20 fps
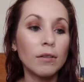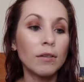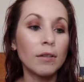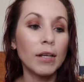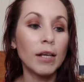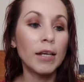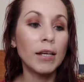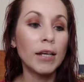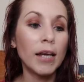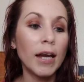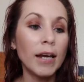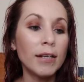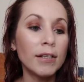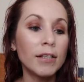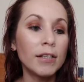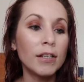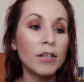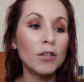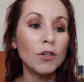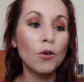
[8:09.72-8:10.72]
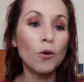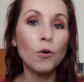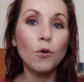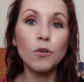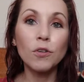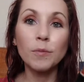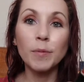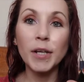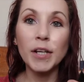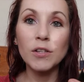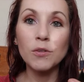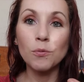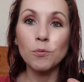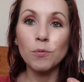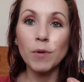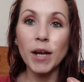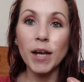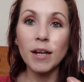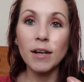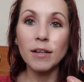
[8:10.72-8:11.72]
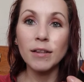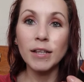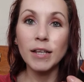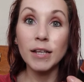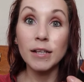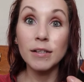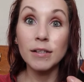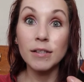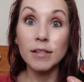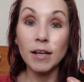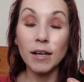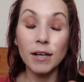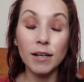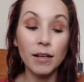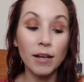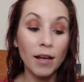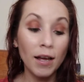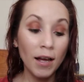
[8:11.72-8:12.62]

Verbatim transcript: encased in gold, but it's red on the inside.